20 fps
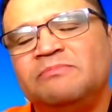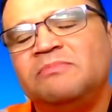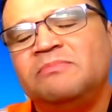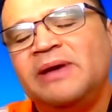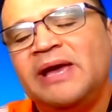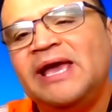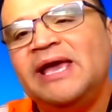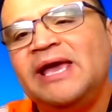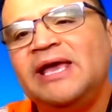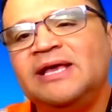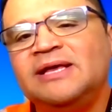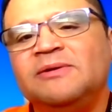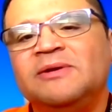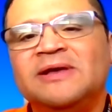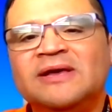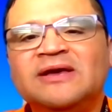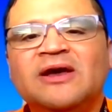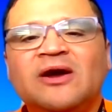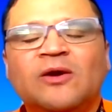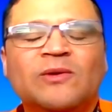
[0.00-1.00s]
seen
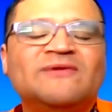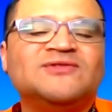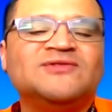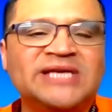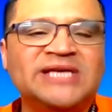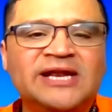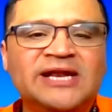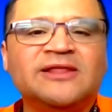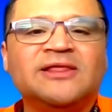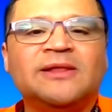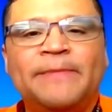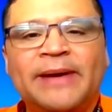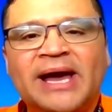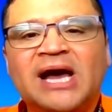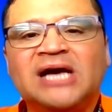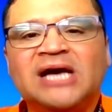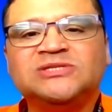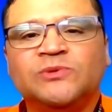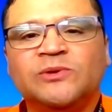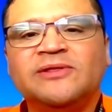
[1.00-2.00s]
in the
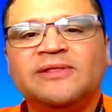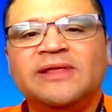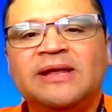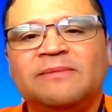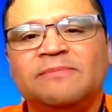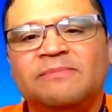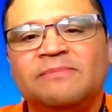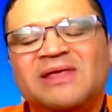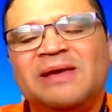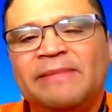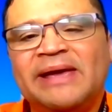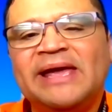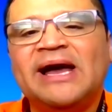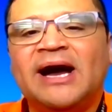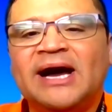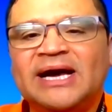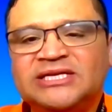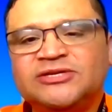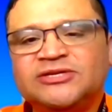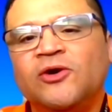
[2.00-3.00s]
past where that they may
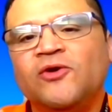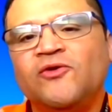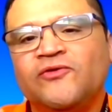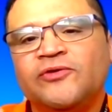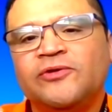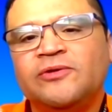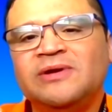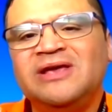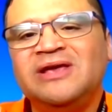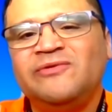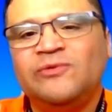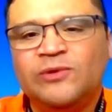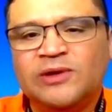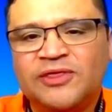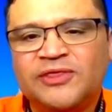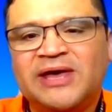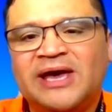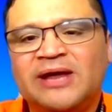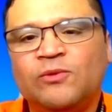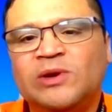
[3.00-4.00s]
ice over, even
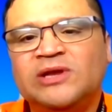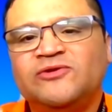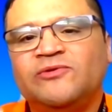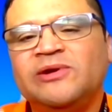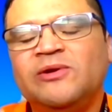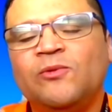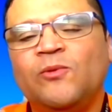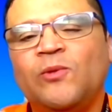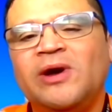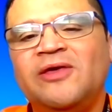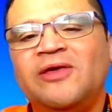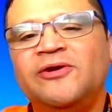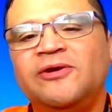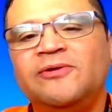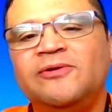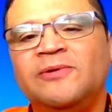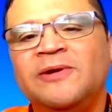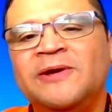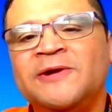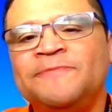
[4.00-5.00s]
with that wintry
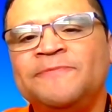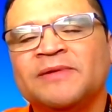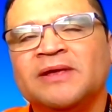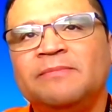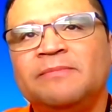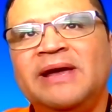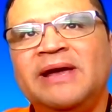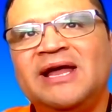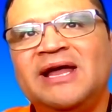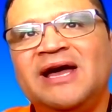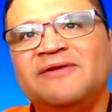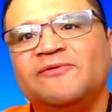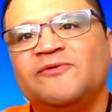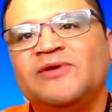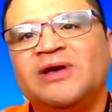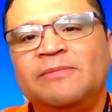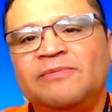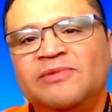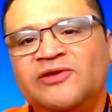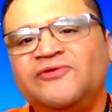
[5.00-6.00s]
weather, may not
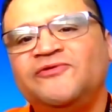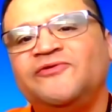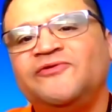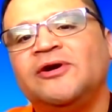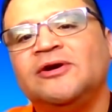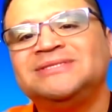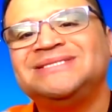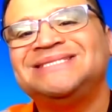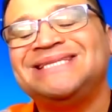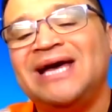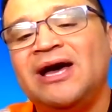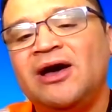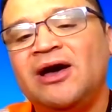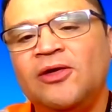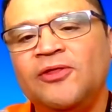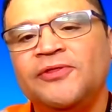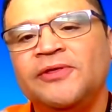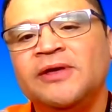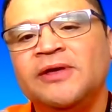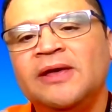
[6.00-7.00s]
come this far
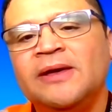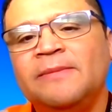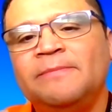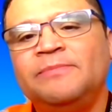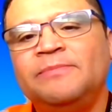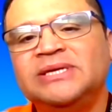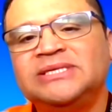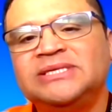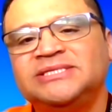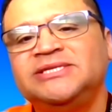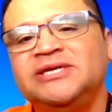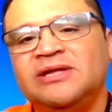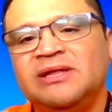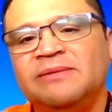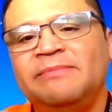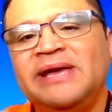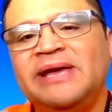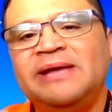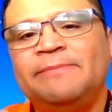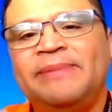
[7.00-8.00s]
south, but still
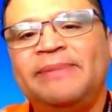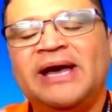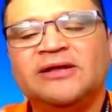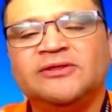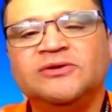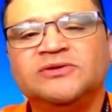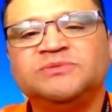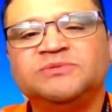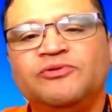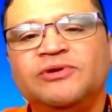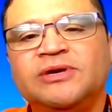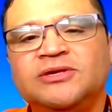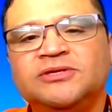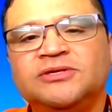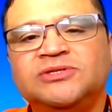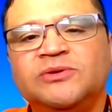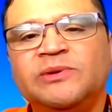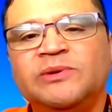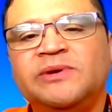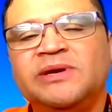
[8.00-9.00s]
it may impact those
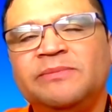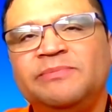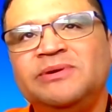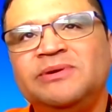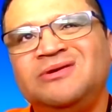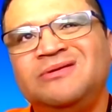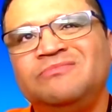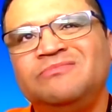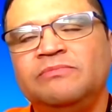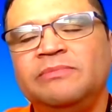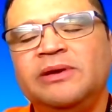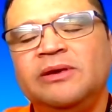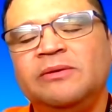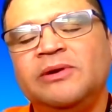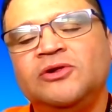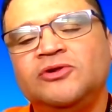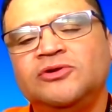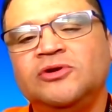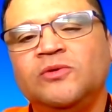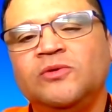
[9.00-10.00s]
bridges. So we want to
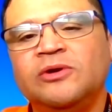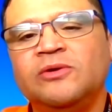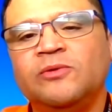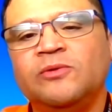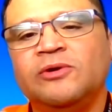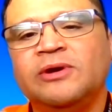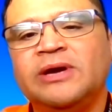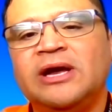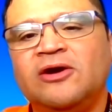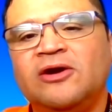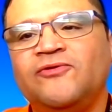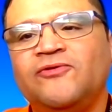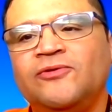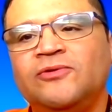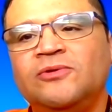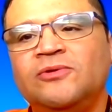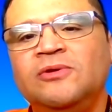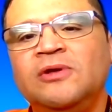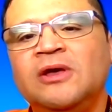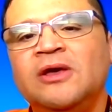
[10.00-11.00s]
make sure we're
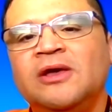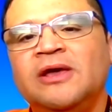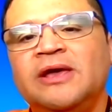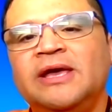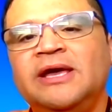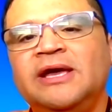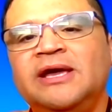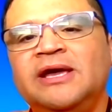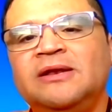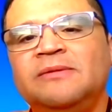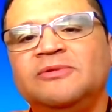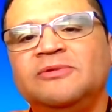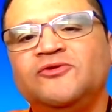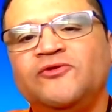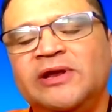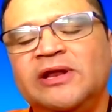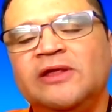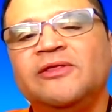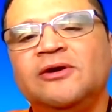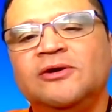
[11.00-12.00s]
careful and
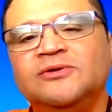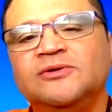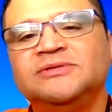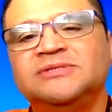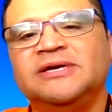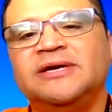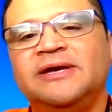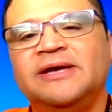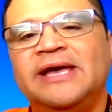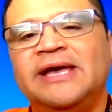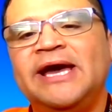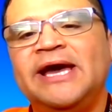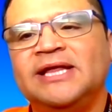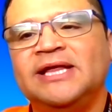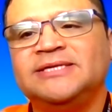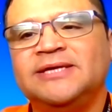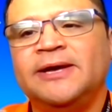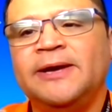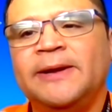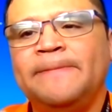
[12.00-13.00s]
treating those ahead
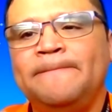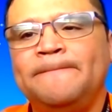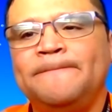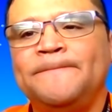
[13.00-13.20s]
of time.